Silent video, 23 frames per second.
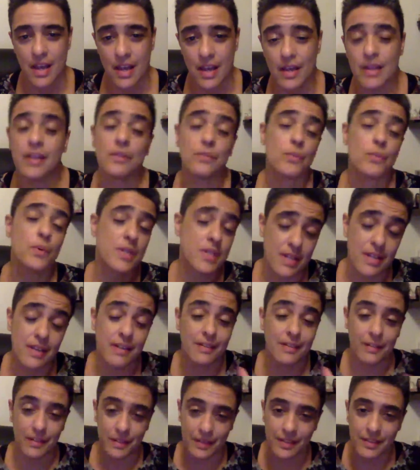It was
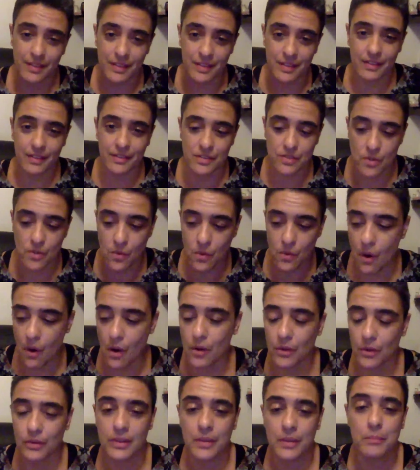the
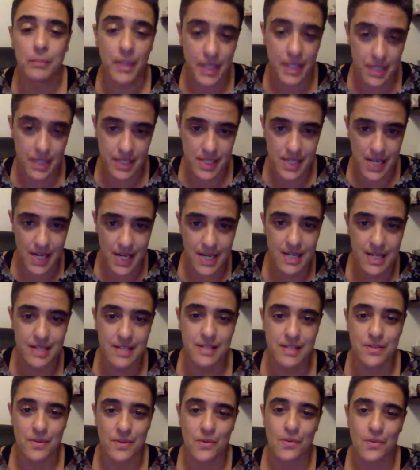so-called pink tide.
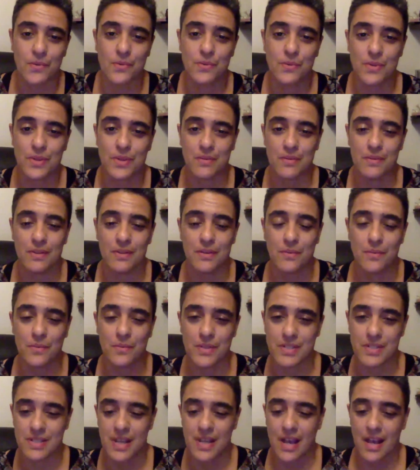So he
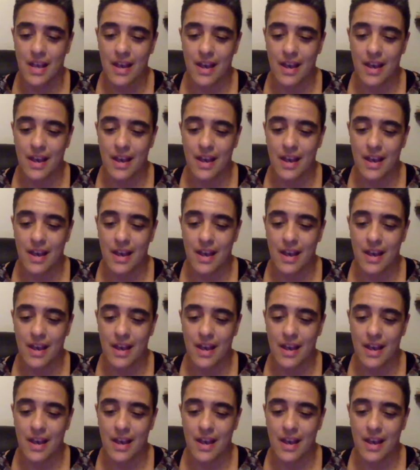was